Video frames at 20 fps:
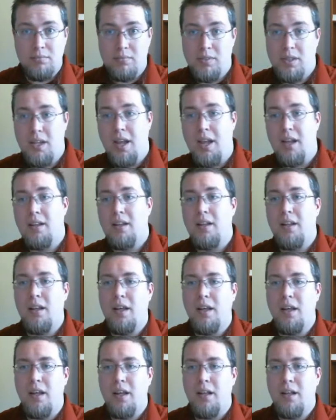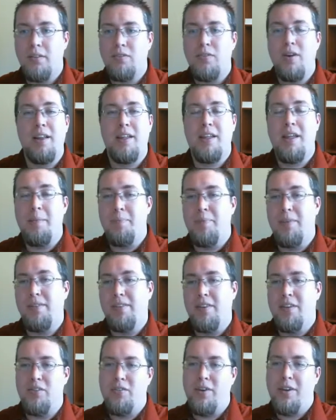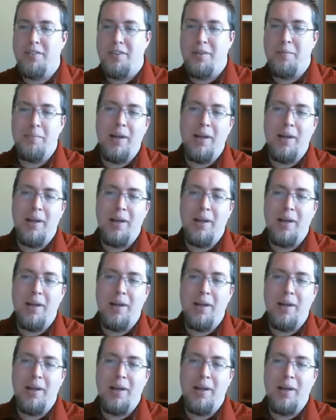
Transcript: Okay, I'll try and keep this interesting,